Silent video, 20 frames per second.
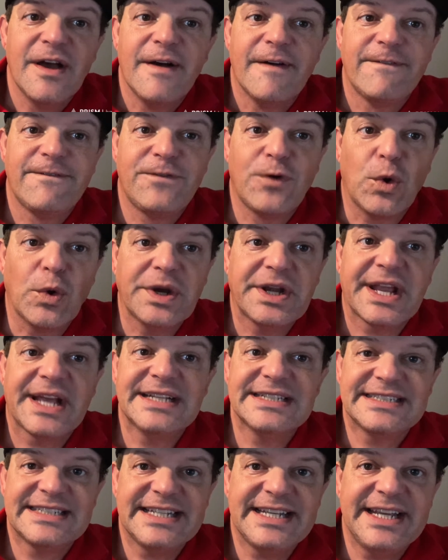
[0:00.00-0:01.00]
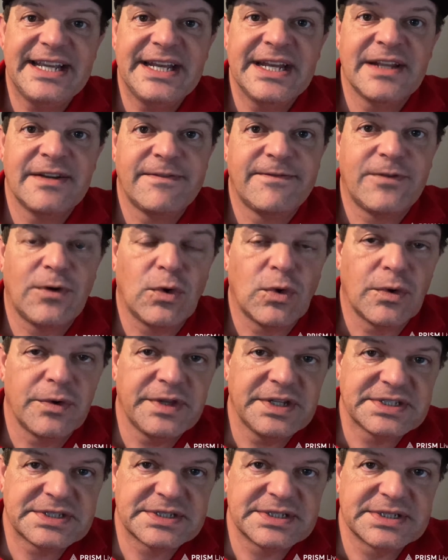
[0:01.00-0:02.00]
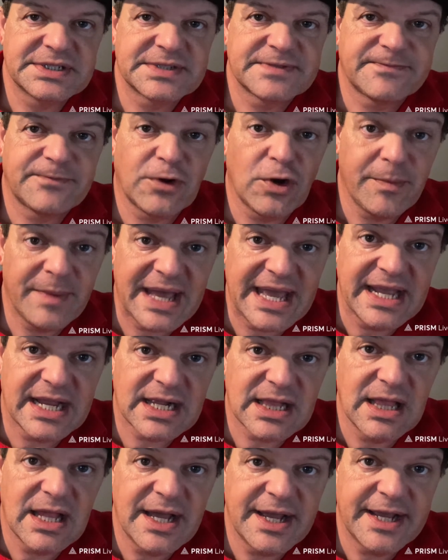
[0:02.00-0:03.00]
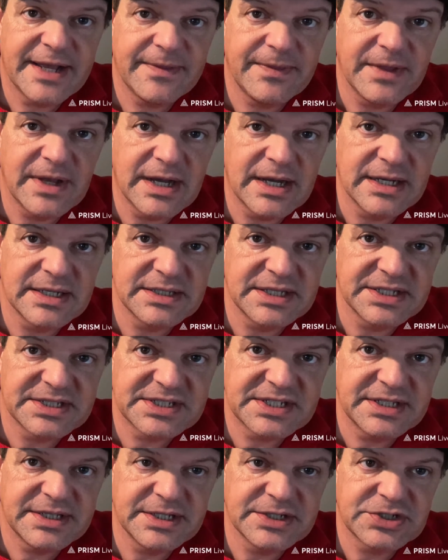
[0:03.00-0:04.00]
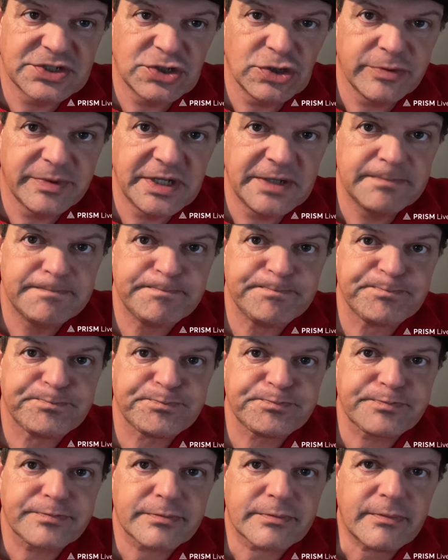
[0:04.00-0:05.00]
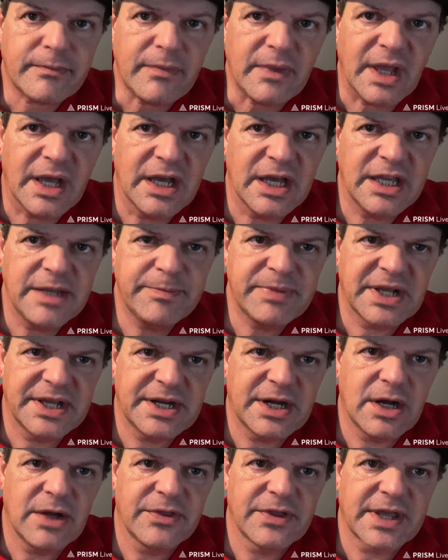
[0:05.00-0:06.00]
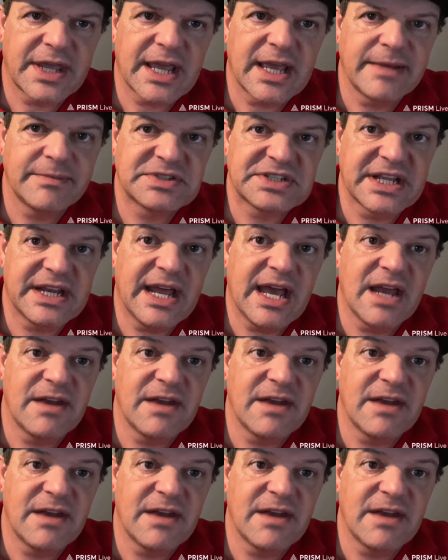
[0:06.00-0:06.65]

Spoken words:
14 and 4. This is from a client that sent this to me. He played all the games that had